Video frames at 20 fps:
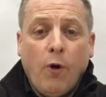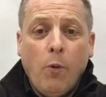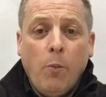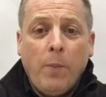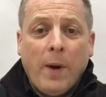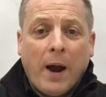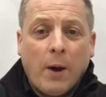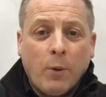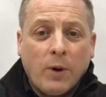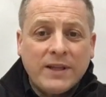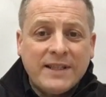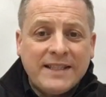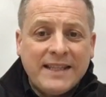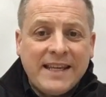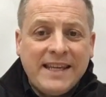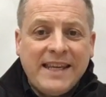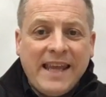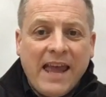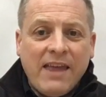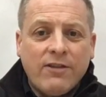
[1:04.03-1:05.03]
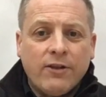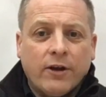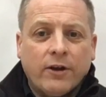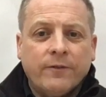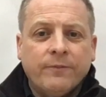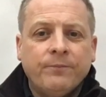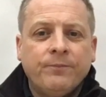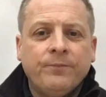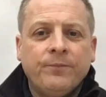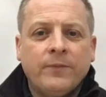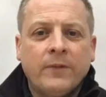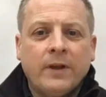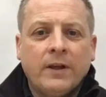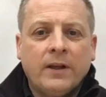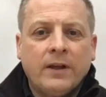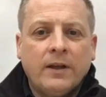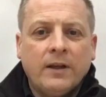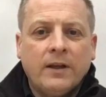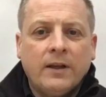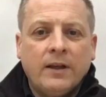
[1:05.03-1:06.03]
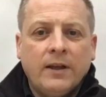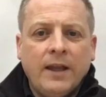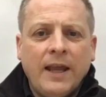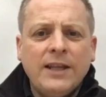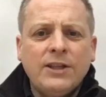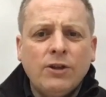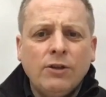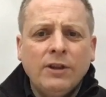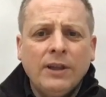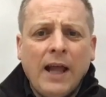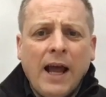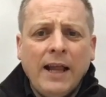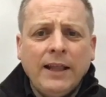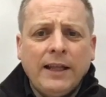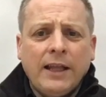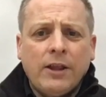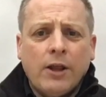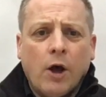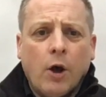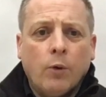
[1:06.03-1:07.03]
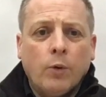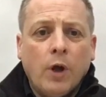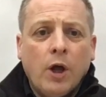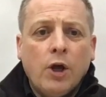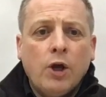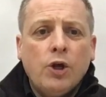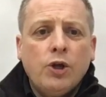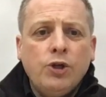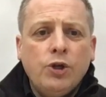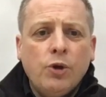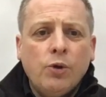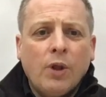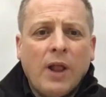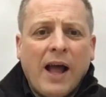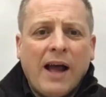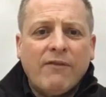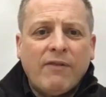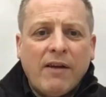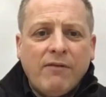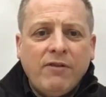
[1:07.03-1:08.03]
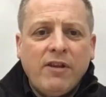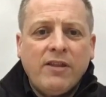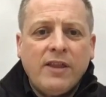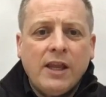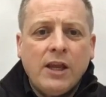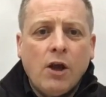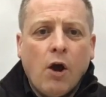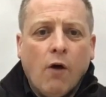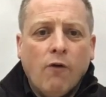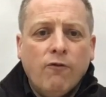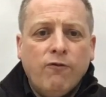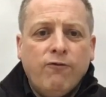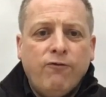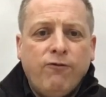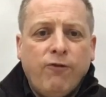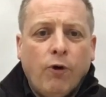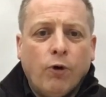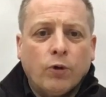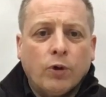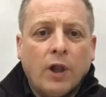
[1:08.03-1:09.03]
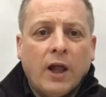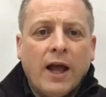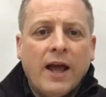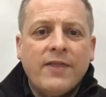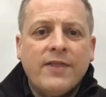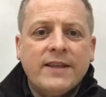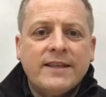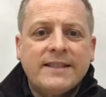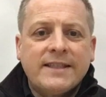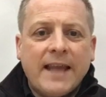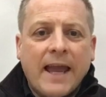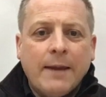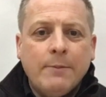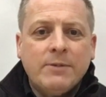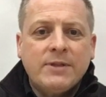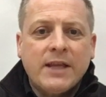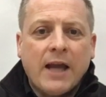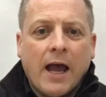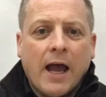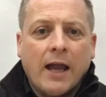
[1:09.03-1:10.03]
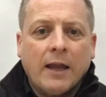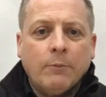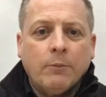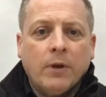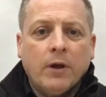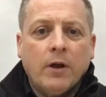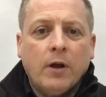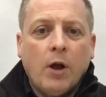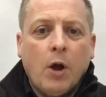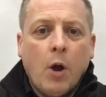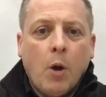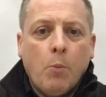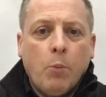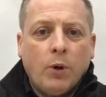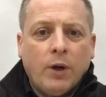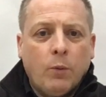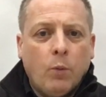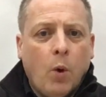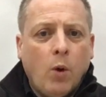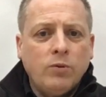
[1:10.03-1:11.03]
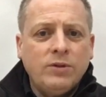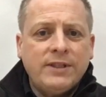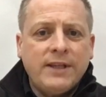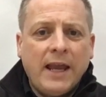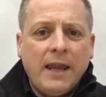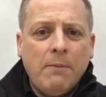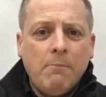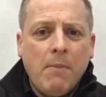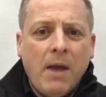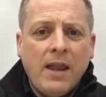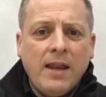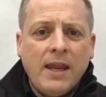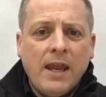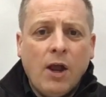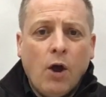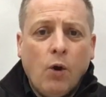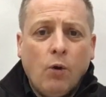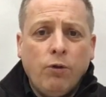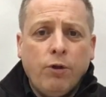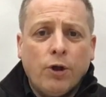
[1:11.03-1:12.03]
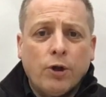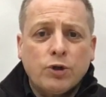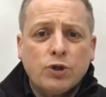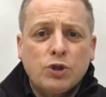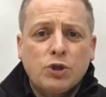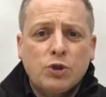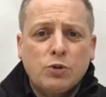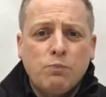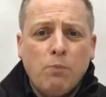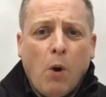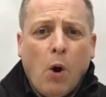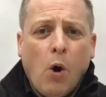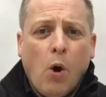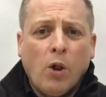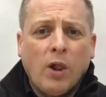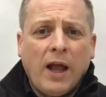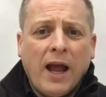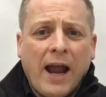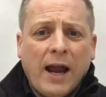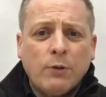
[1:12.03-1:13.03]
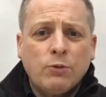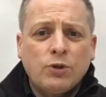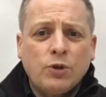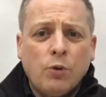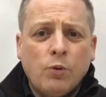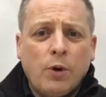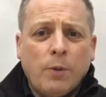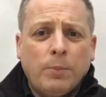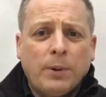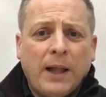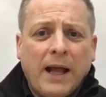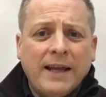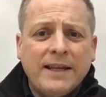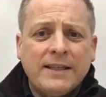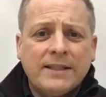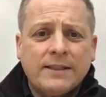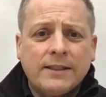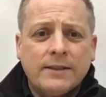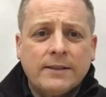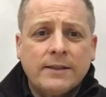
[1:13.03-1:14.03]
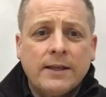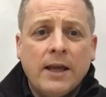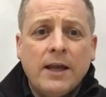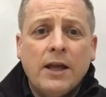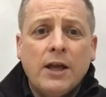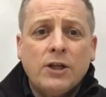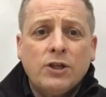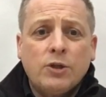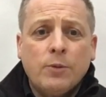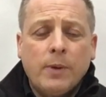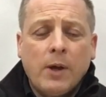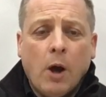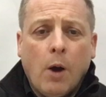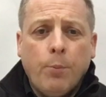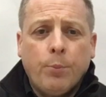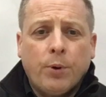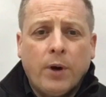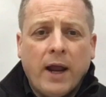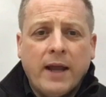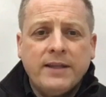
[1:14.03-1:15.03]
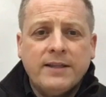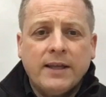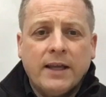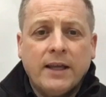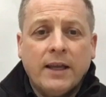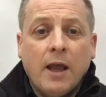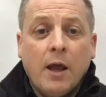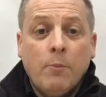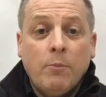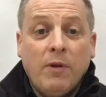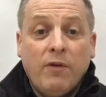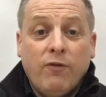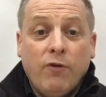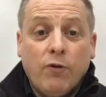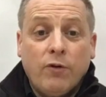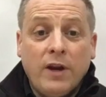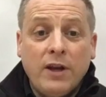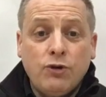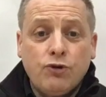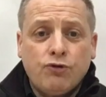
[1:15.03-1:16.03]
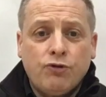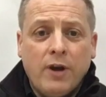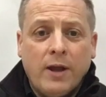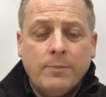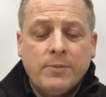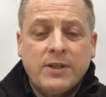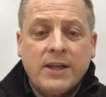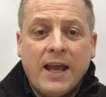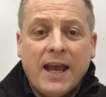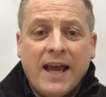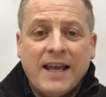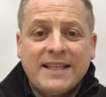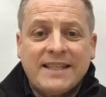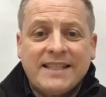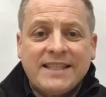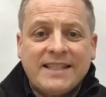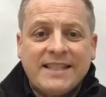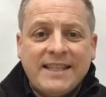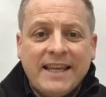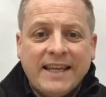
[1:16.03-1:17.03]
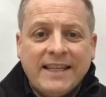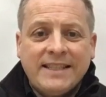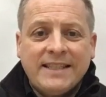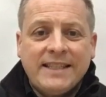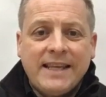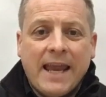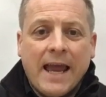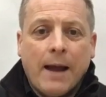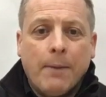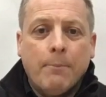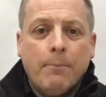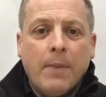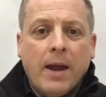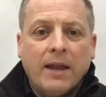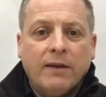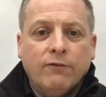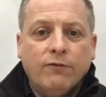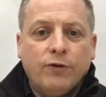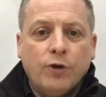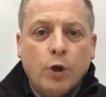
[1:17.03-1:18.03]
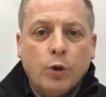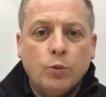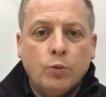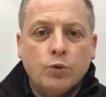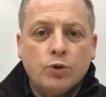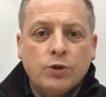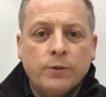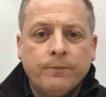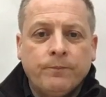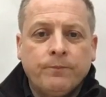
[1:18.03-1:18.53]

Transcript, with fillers: full power together. It's unlikely though you'll have everything on full at the same time, but it won't take many other smaller household appliances to be operating before it trips a 60 amp main fuse.